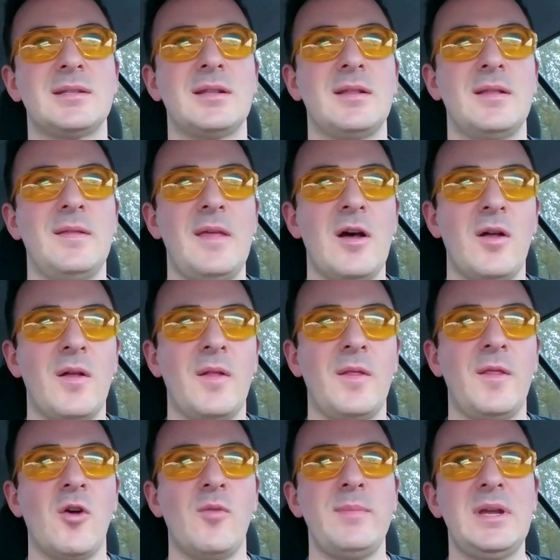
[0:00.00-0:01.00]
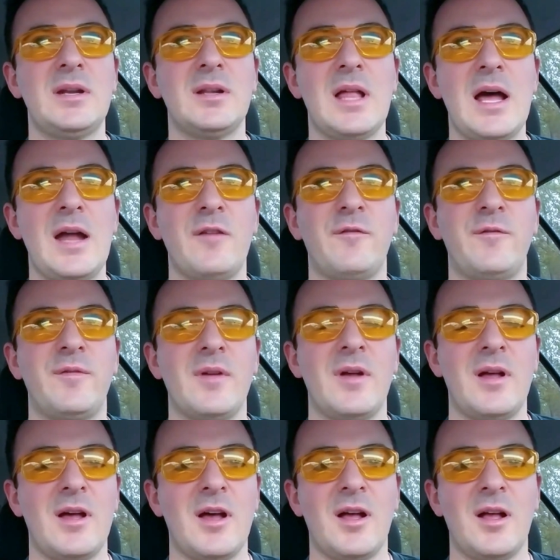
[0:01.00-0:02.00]
they'll meet a lot of
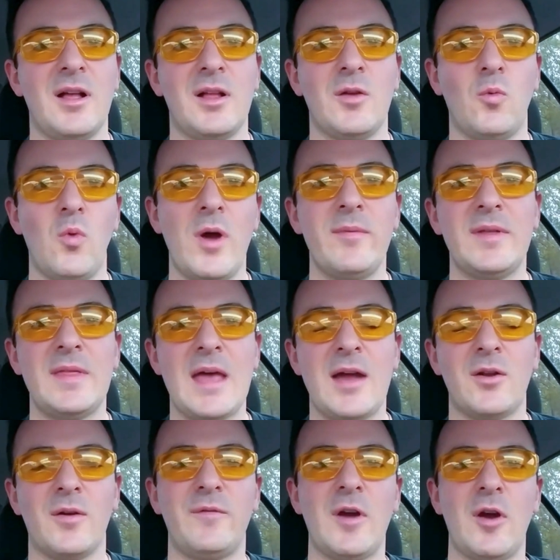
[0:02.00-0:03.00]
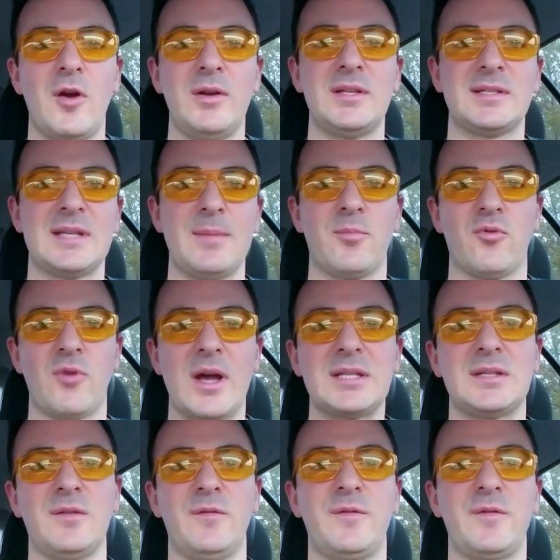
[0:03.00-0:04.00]
women that are very just
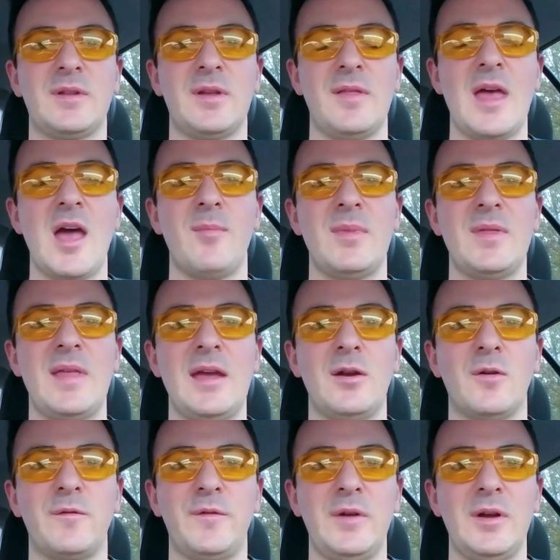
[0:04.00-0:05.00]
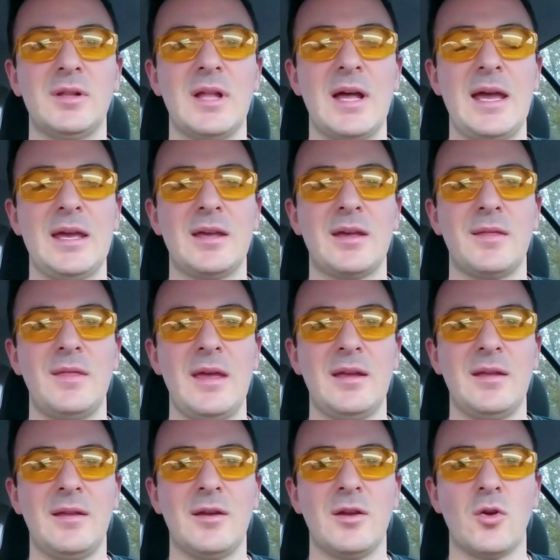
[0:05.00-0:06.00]
impressive to them, and they don't feel like
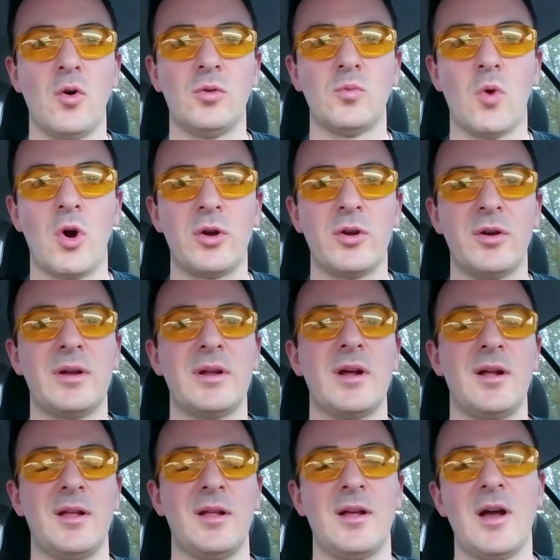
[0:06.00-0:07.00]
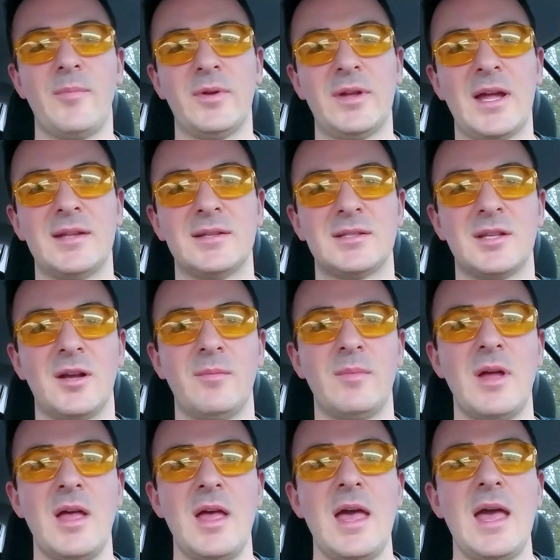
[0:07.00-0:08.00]
they could hold water up against
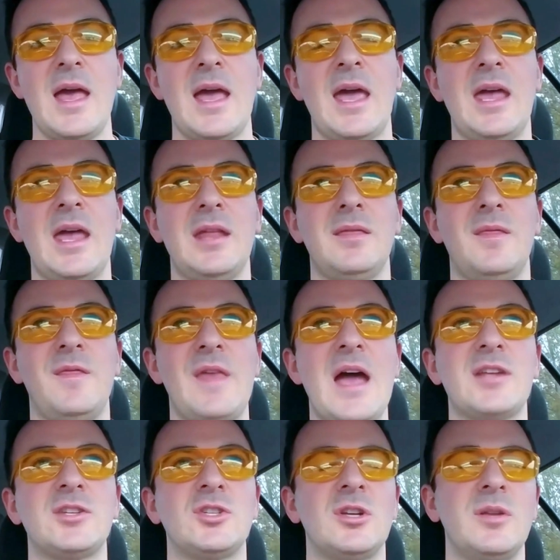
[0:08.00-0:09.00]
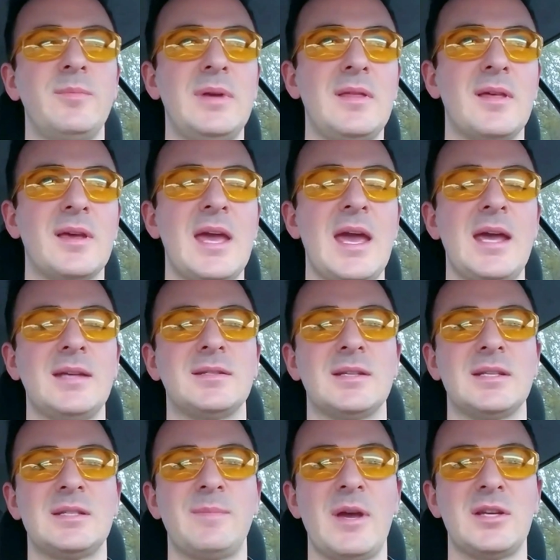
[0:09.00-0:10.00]
them. And that shouldn't be the
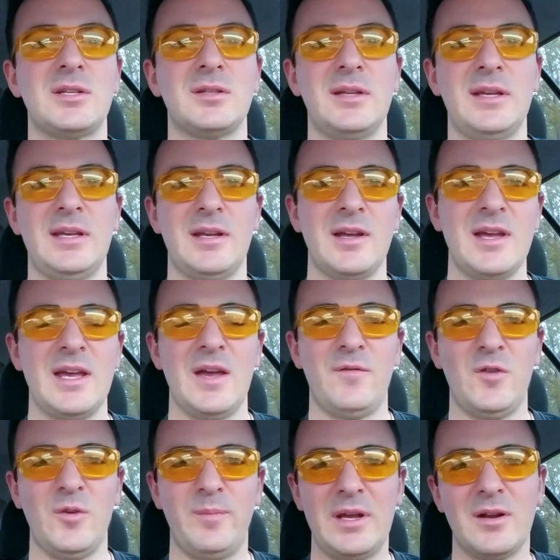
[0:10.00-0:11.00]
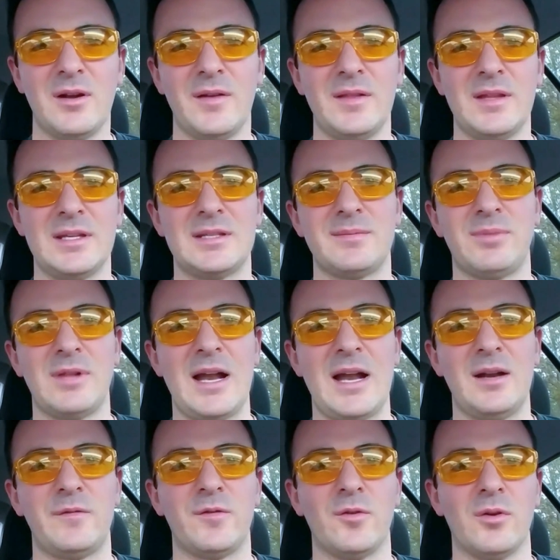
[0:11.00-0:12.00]
case, especially if you've been on this
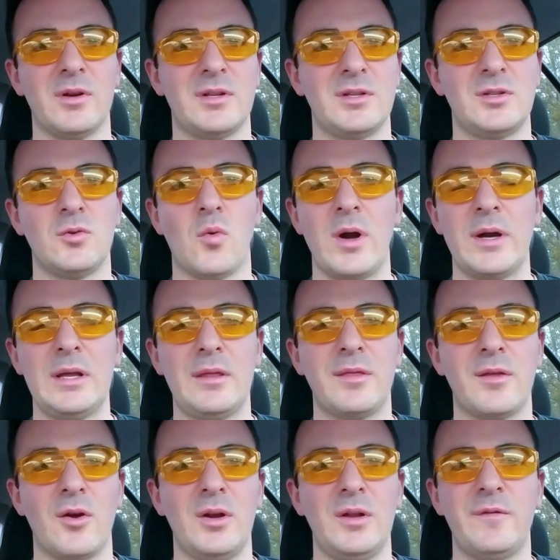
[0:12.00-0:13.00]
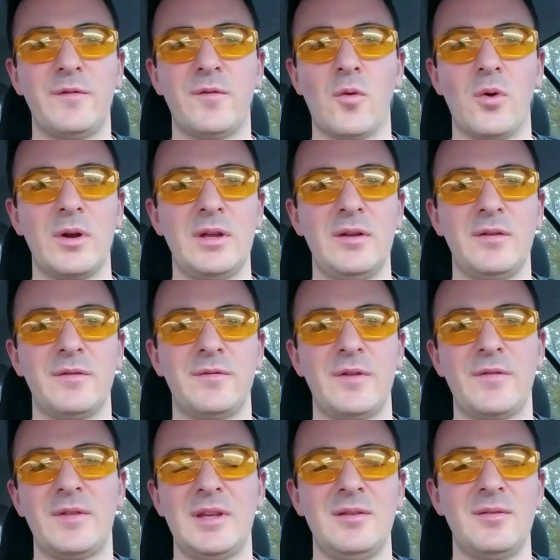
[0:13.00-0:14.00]
planet for 20, 30, 40,
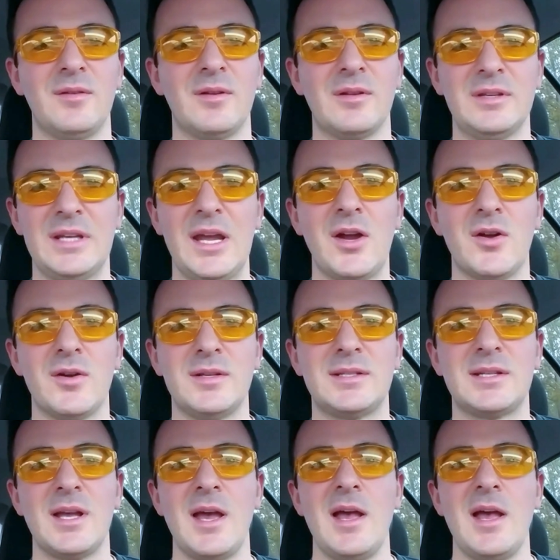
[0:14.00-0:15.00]
50 years.